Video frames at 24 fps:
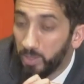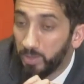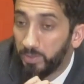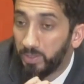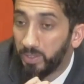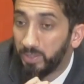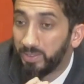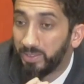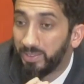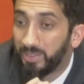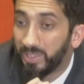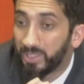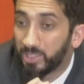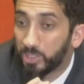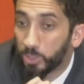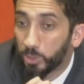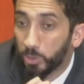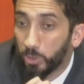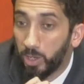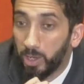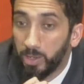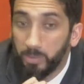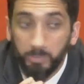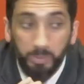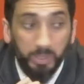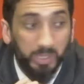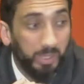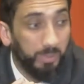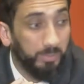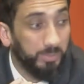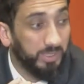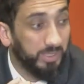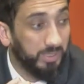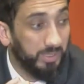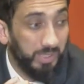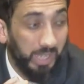then the next crime
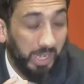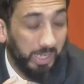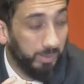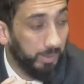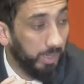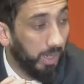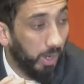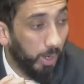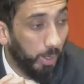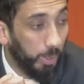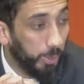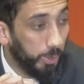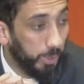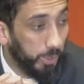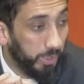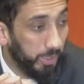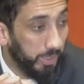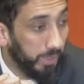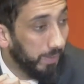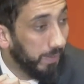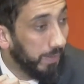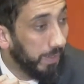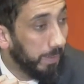becomes not harder,